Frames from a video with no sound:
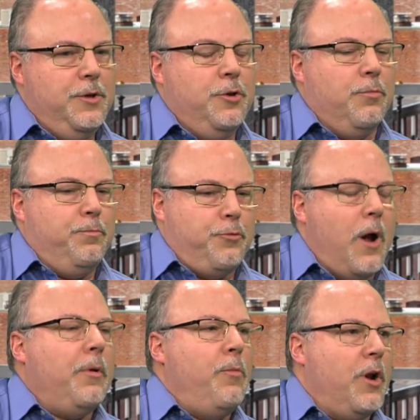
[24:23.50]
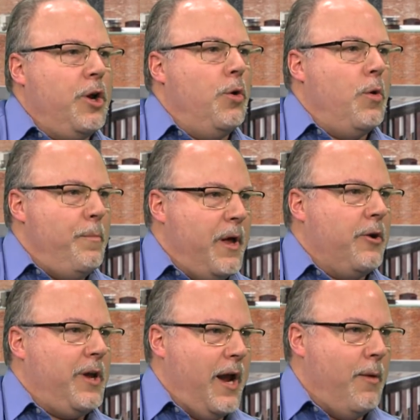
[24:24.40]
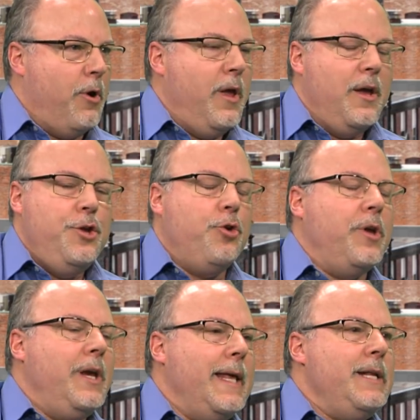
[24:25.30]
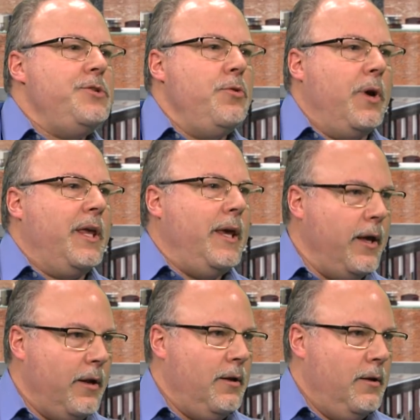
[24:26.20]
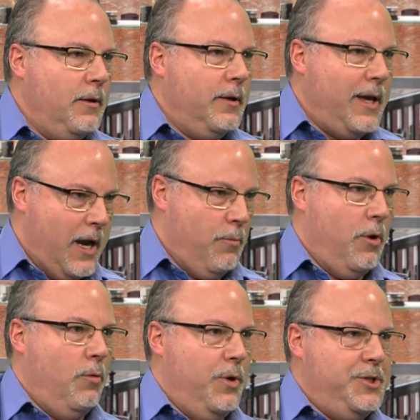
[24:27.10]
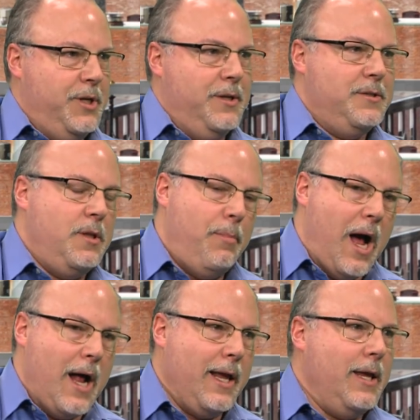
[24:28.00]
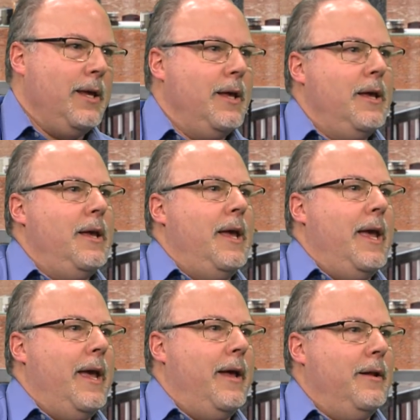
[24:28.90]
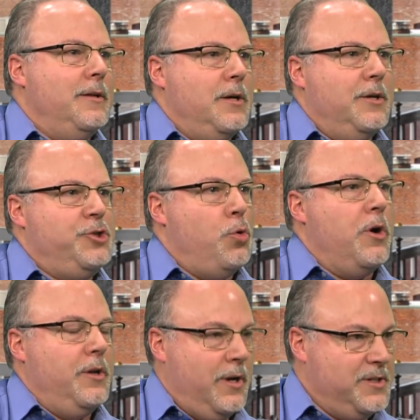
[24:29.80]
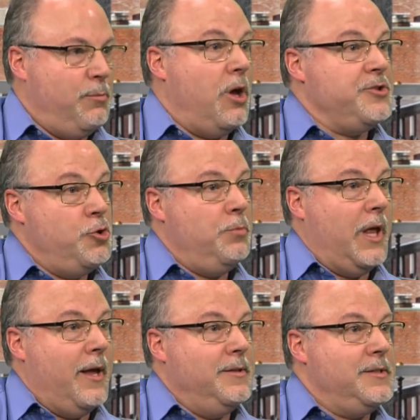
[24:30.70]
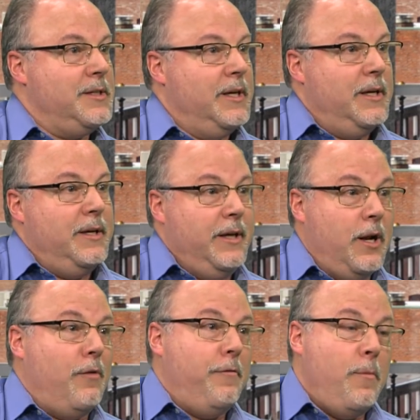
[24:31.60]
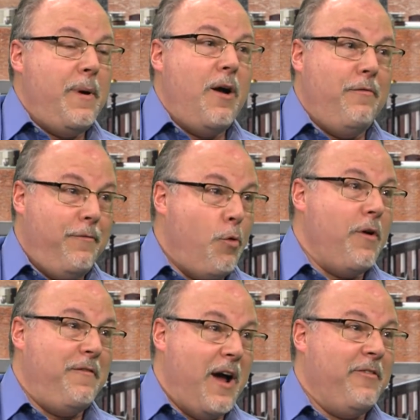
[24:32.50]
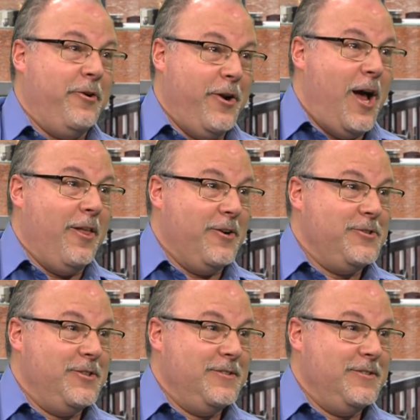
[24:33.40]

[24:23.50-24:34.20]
you probably want to go to a better camera. You can get into a kit camera, which is the body and a small zoom lens, for about $400 or $500.